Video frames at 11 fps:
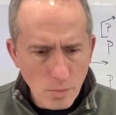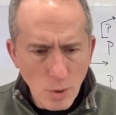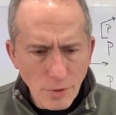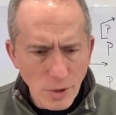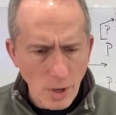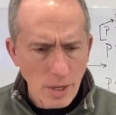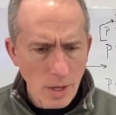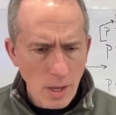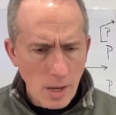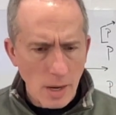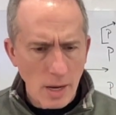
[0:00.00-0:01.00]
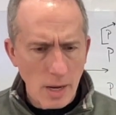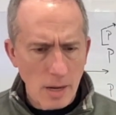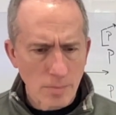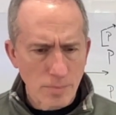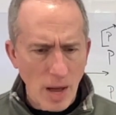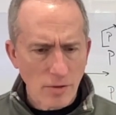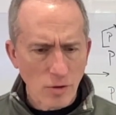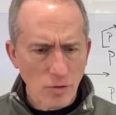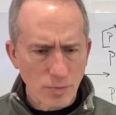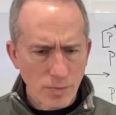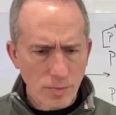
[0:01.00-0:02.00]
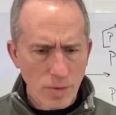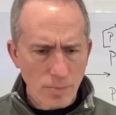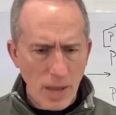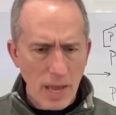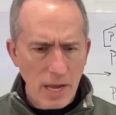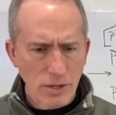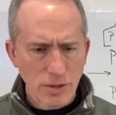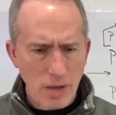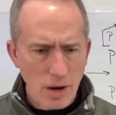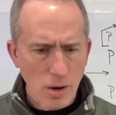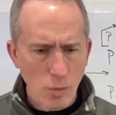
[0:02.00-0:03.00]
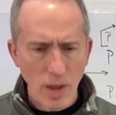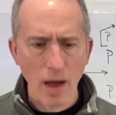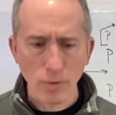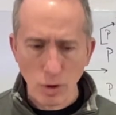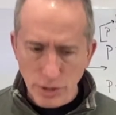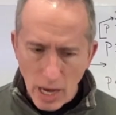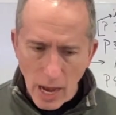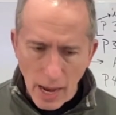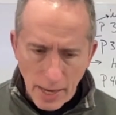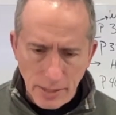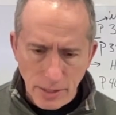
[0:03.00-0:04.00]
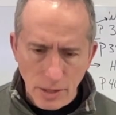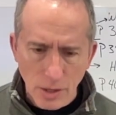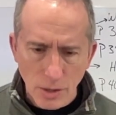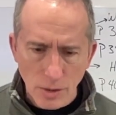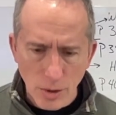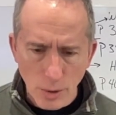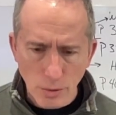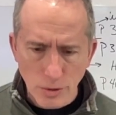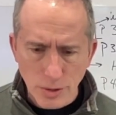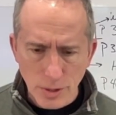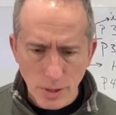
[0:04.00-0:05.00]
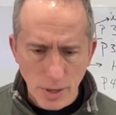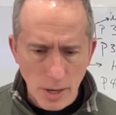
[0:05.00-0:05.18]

Moving on. Bottom of the page there, we have our tied notes.